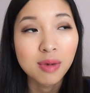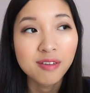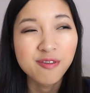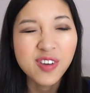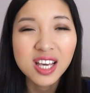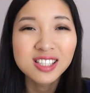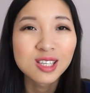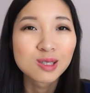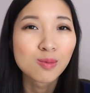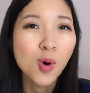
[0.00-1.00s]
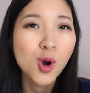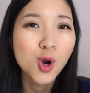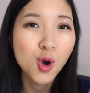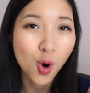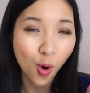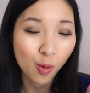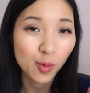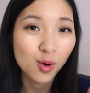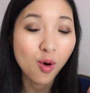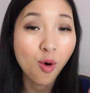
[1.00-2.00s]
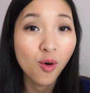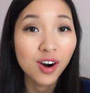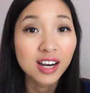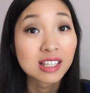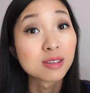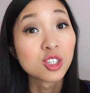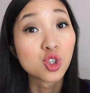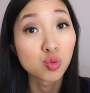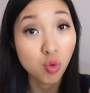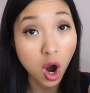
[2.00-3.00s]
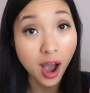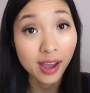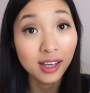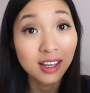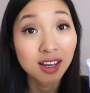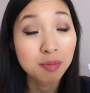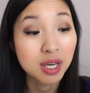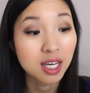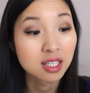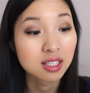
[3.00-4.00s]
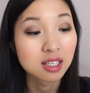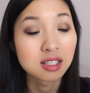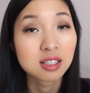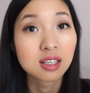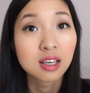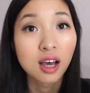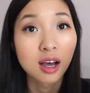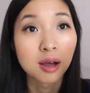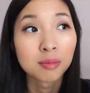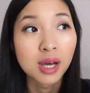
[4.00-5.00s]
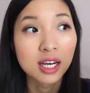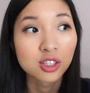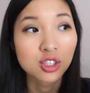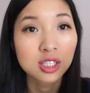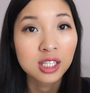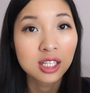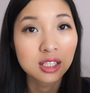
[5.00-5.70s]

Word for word: my face is more normal or it's dry because this um, actually